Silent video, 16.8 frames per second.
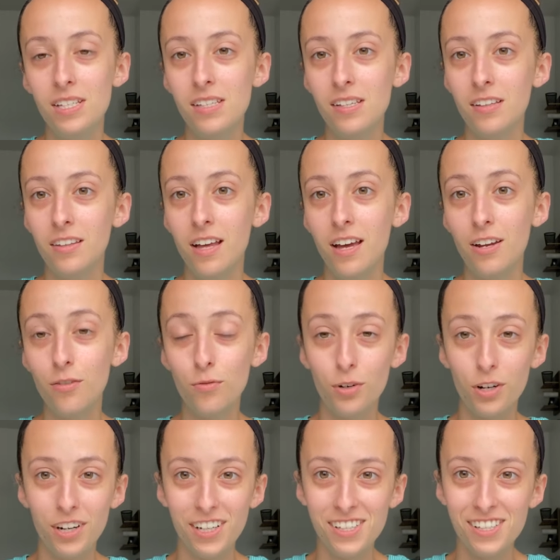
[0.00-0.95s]
A lot of
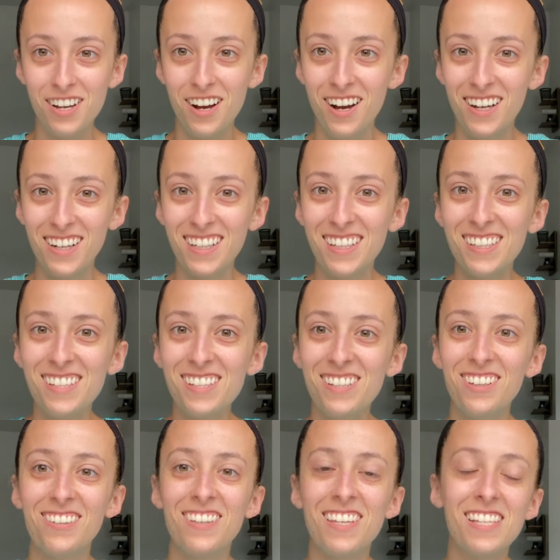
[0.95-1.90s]
work has gone
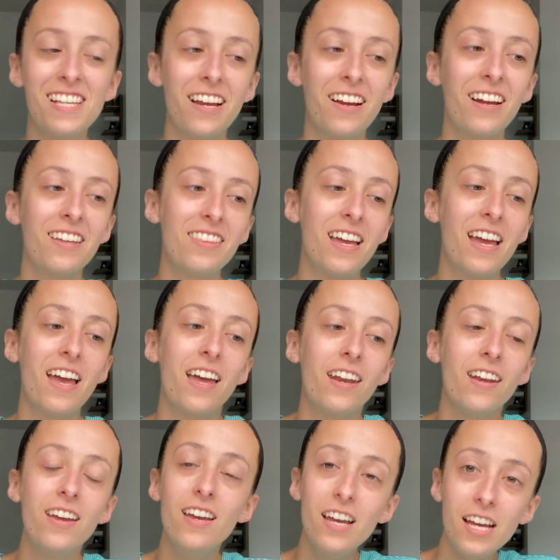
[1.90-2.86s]
into this Harriet the Hen